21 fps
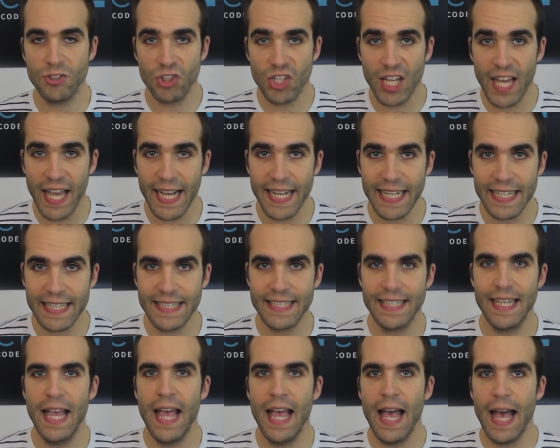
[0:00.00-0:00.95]

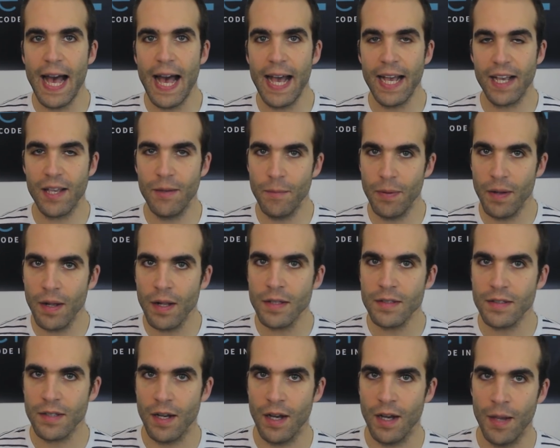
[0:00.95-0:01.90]
checks at
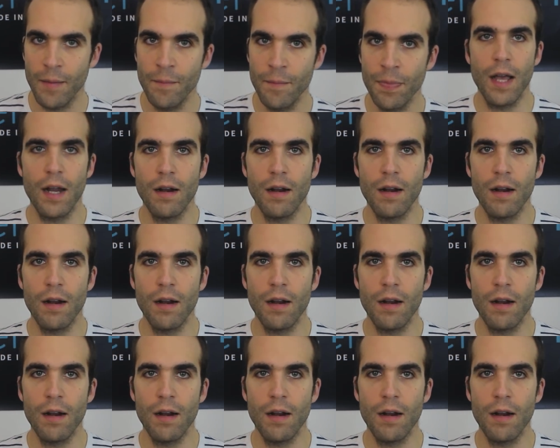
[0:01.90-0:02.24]
compile time,